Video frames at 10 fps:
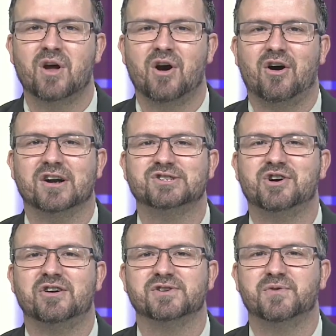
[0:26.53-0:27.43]
Our
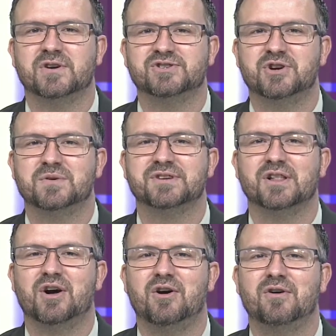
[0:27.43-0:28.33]
Charles Fisher was
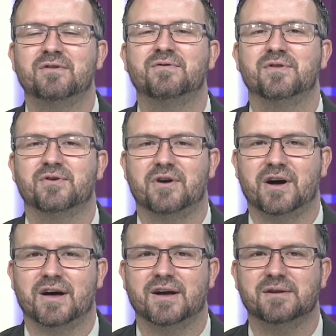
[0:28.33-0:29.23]
along for the
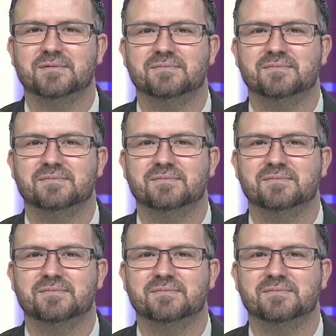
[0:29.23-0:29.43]
ride.